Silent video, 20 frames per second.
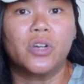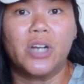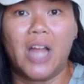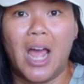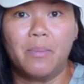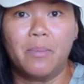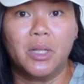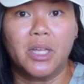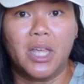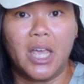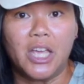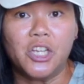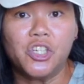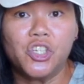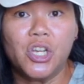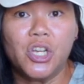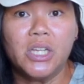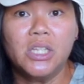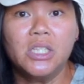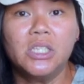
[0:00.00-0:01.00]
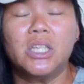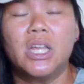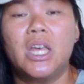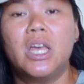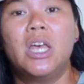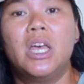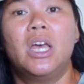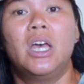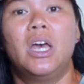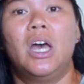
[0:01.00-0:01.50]
applications
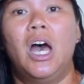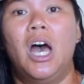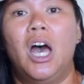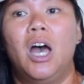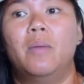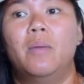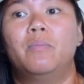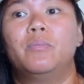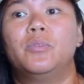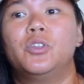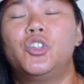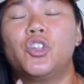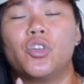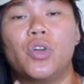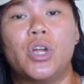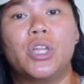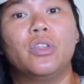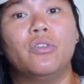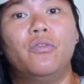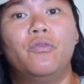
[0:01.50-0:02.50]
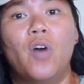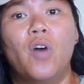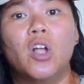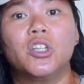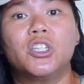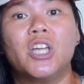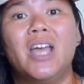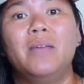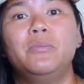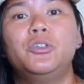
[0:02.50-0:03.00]
during the fall
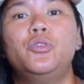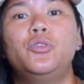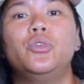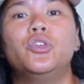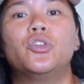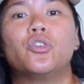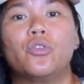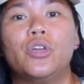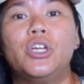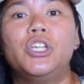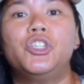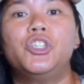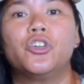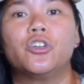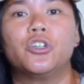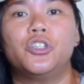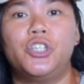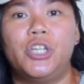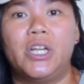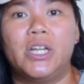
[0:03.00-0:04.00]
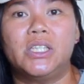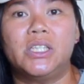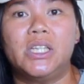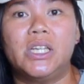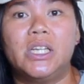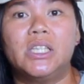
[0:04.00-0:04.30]
time to increase your chances